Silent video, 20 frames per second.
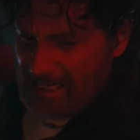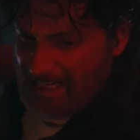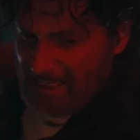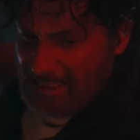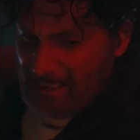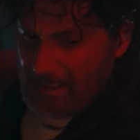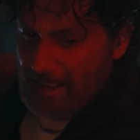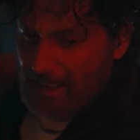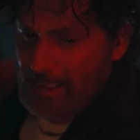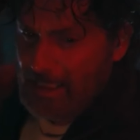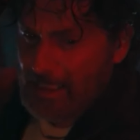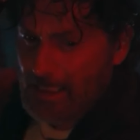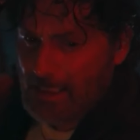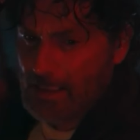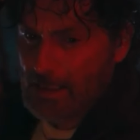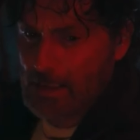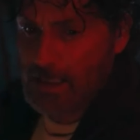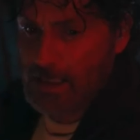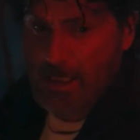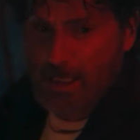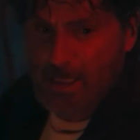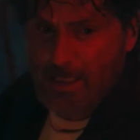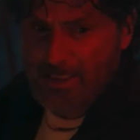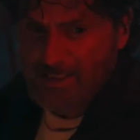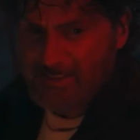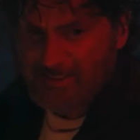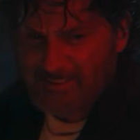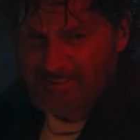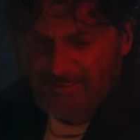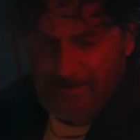headspace is at.
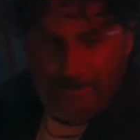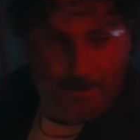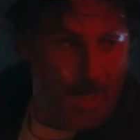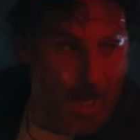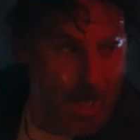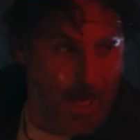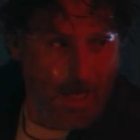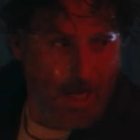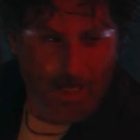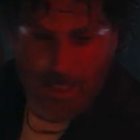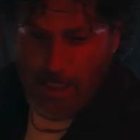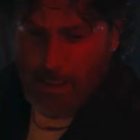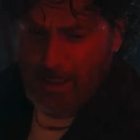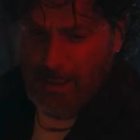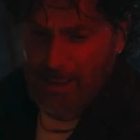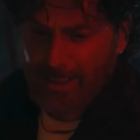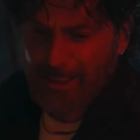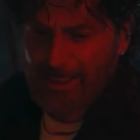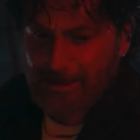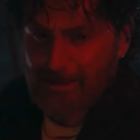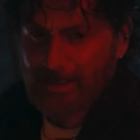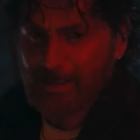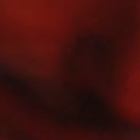So I really do enjoy